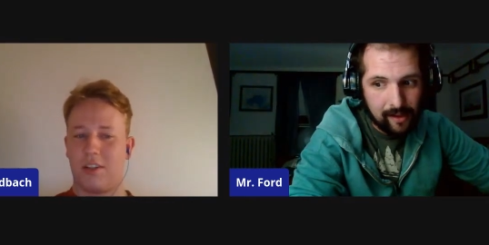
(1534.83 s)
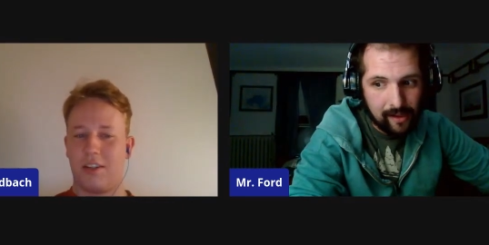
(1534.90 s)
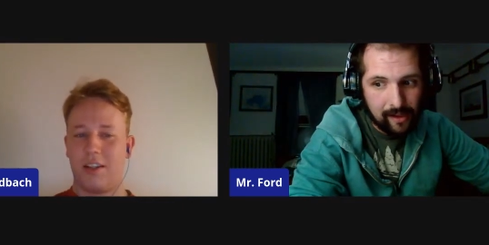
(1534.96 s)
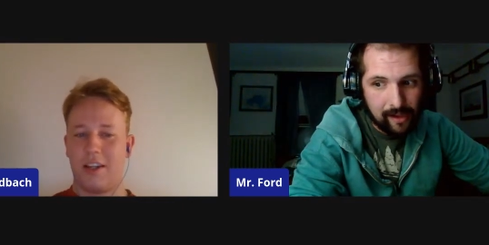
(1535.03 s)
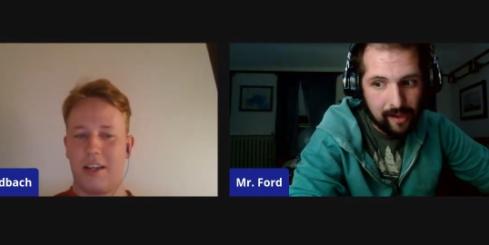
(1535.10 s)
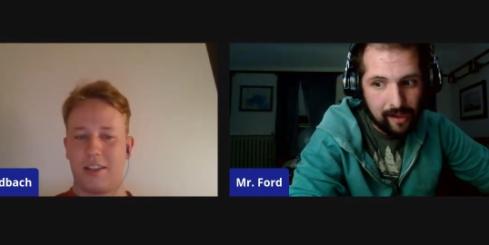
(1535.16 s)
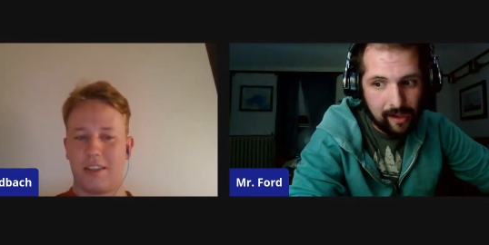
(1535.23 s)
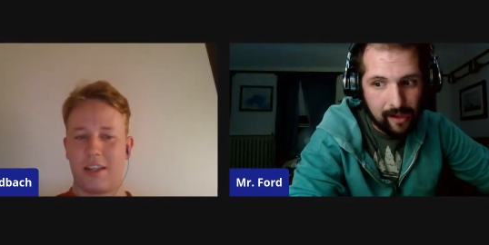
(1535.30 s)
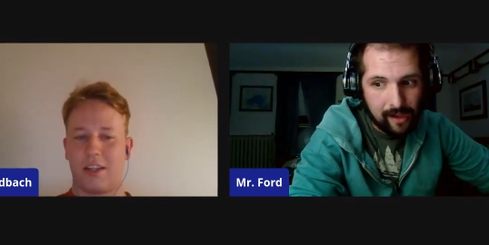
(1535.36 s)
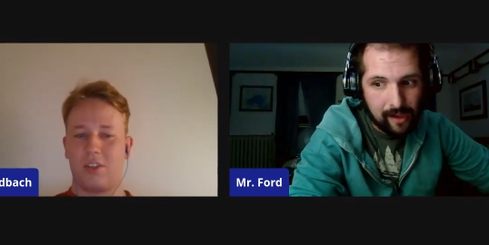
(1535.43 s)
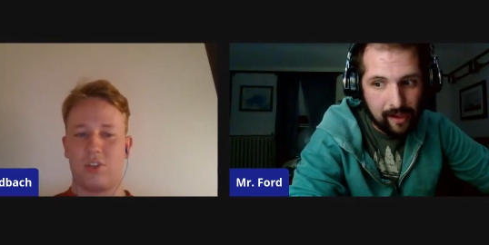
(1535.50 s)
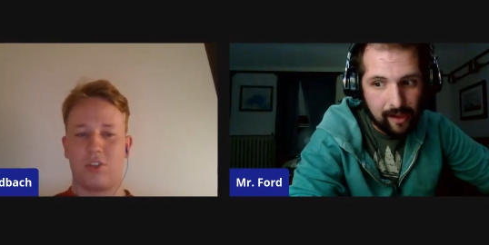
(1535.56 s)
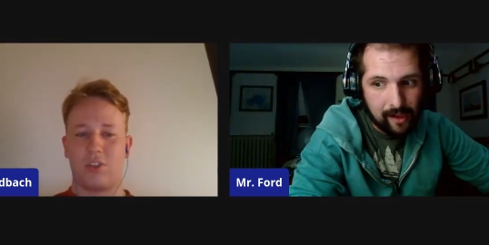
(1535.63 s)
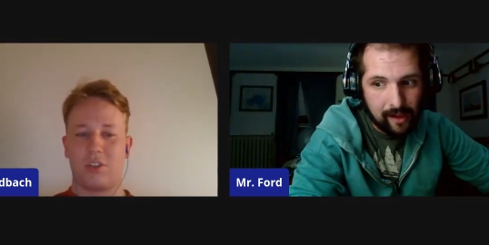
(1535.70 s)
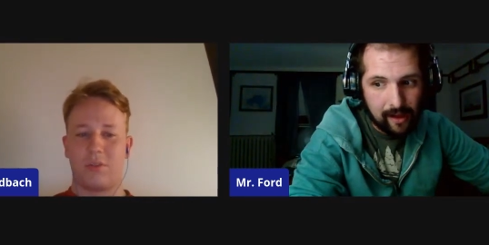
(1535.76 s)
Speaker 1: It's like,
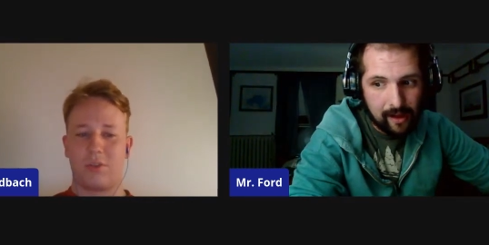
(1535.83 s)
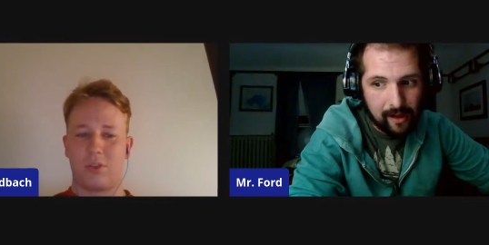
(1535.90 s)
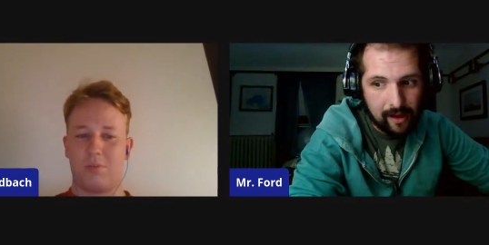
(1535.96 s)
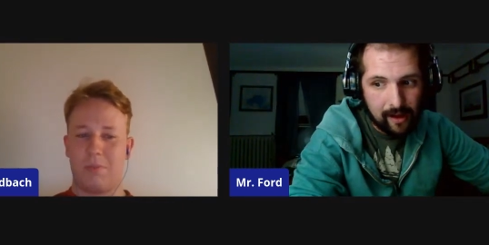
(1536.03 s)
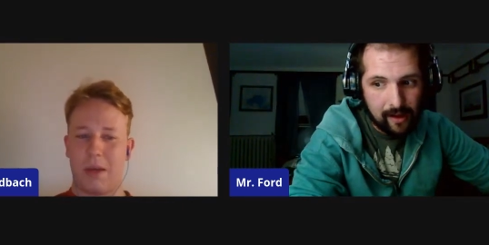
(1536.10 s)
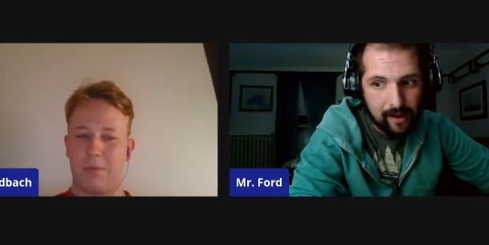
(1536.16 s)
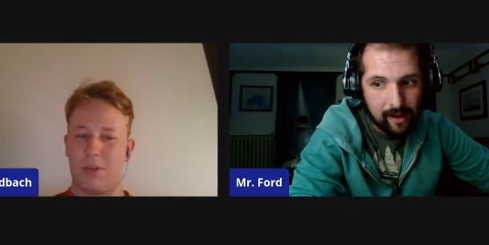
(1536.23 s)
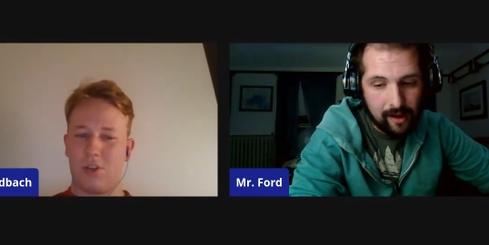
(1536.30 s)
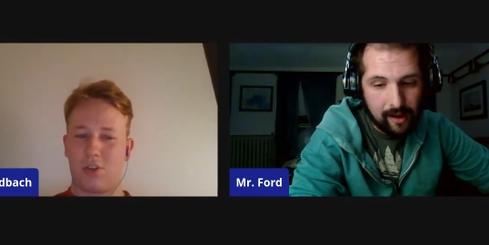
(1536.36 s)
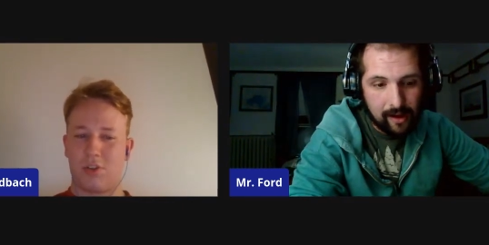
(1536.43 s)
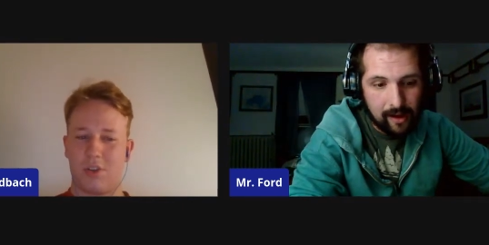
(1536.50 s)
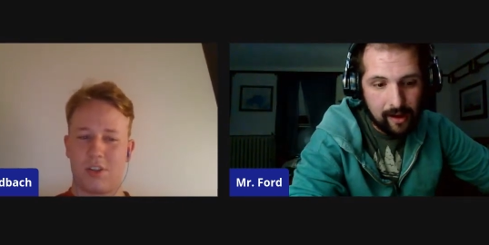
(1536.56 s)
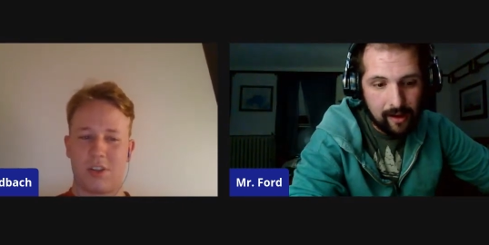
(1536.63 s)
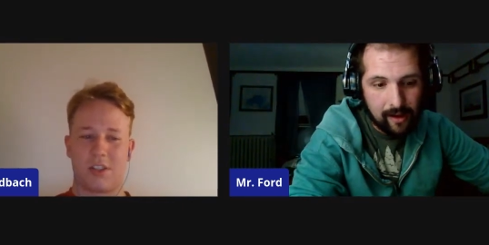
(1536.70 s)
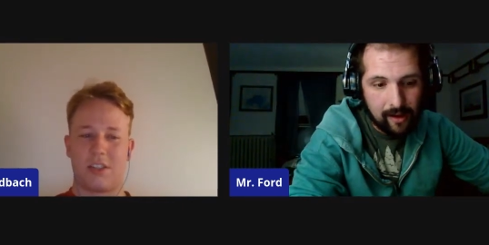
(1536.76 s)
maybe you should
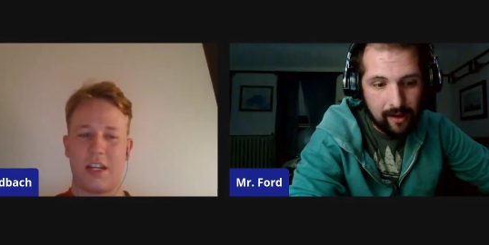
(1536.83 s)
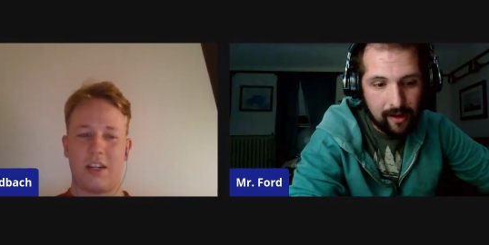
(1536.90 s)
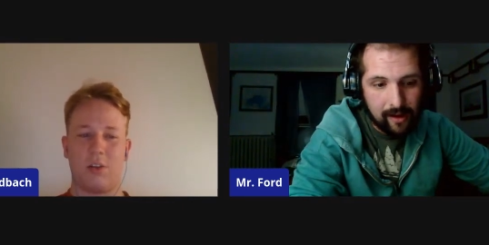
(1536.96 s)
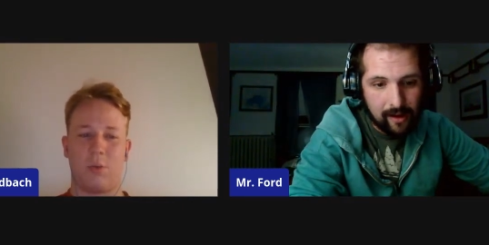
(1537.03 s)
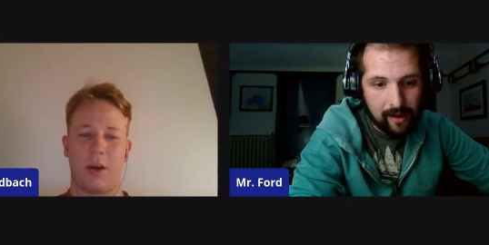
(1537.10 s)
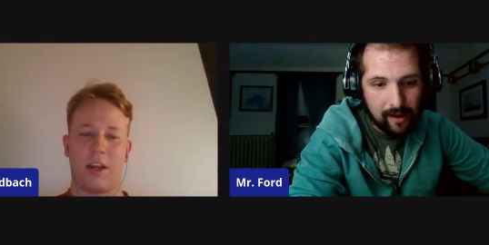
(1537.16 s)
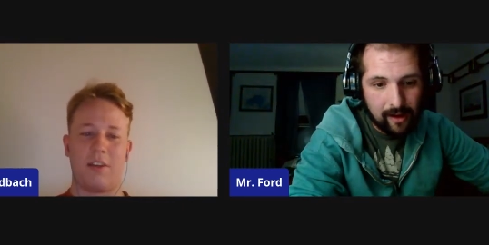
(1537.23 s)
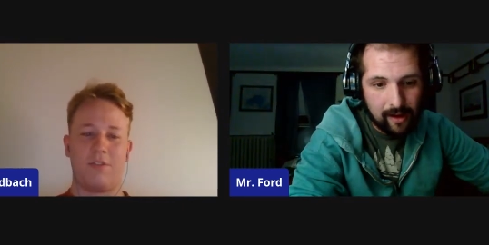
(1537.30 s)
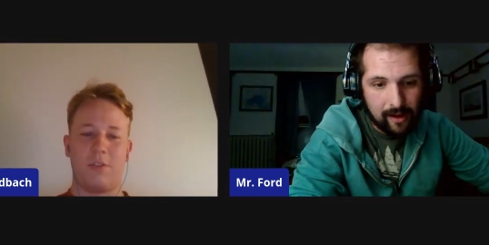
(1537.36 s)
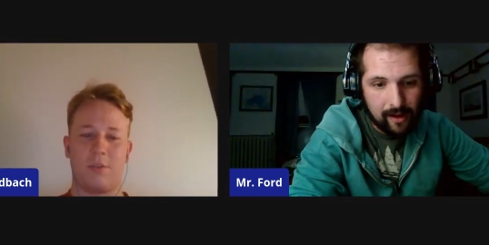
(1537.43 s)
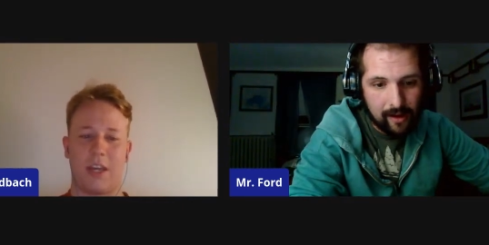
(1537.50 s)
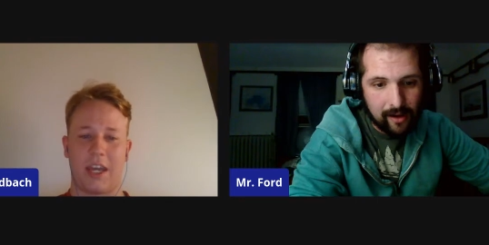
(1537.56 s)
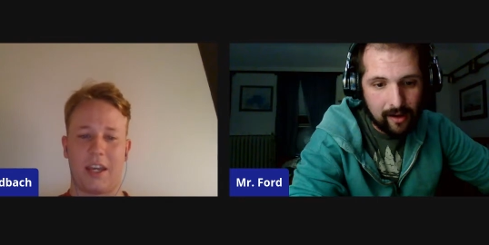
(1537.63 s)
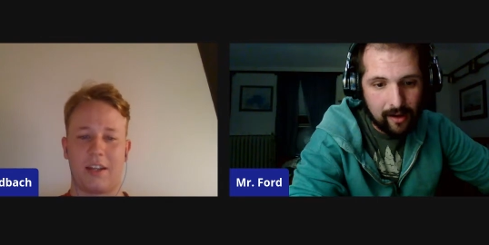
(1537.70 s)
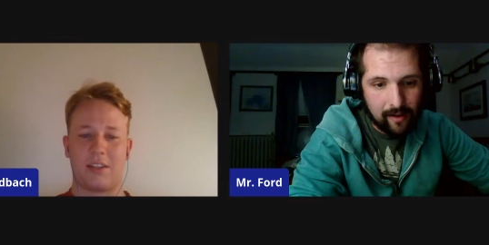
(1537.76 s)
have just stayed away if you
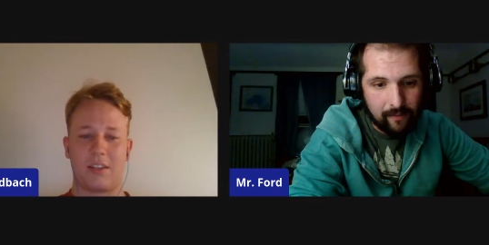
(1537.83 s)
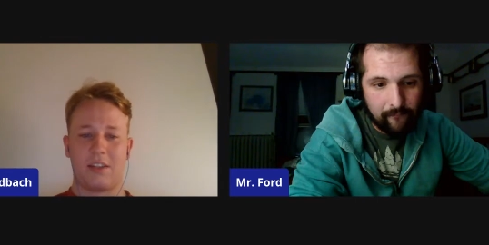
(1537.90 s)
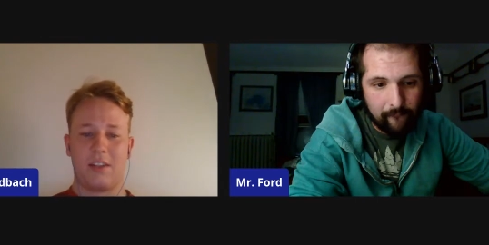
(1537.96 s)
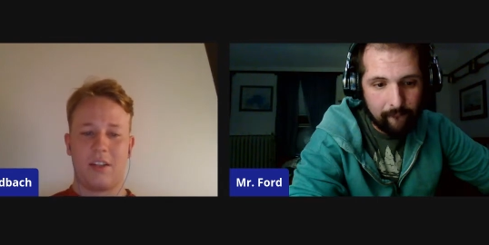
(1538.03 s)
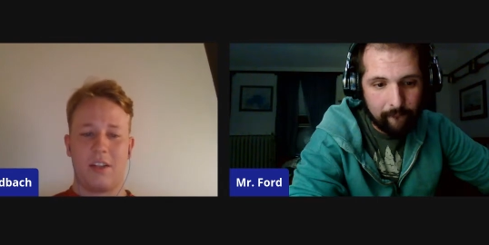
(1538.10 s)
can't